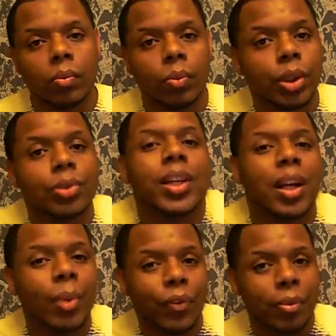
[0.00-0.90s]
What did you
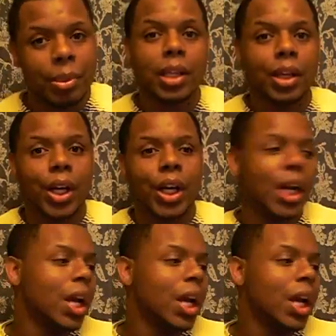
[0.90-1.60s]
take away from meeting her?